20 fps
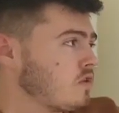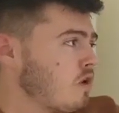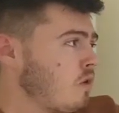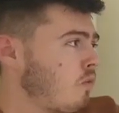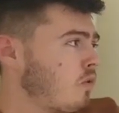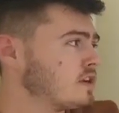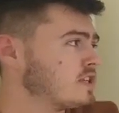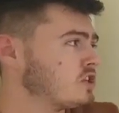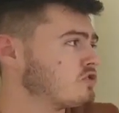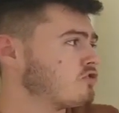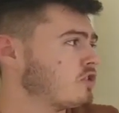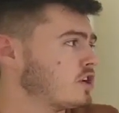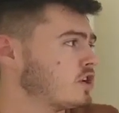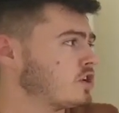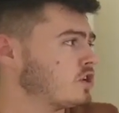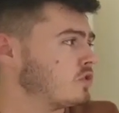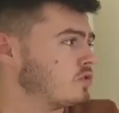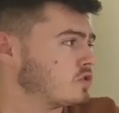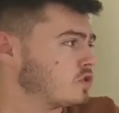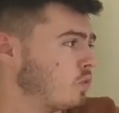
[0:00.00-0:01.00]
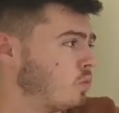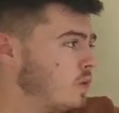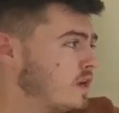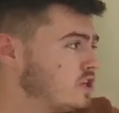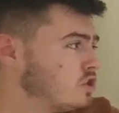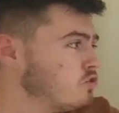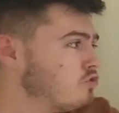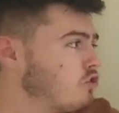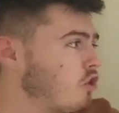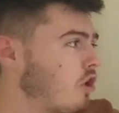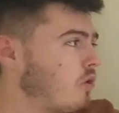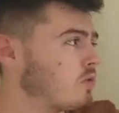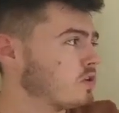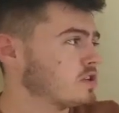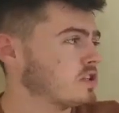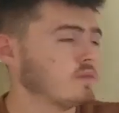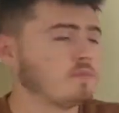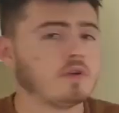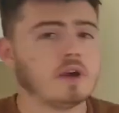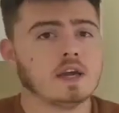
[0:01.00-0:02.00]
what is it trying to do? So we do not
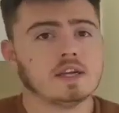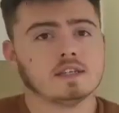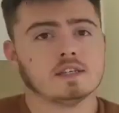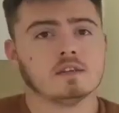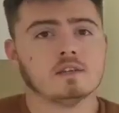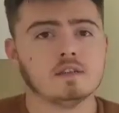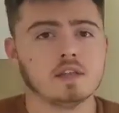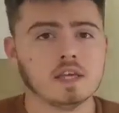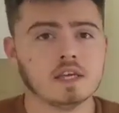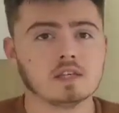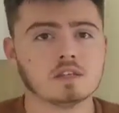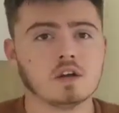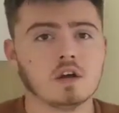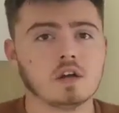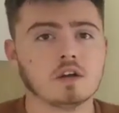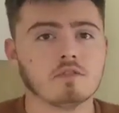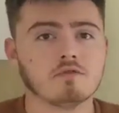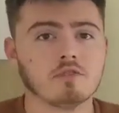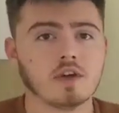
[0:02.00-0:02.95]
want to suppress this kind of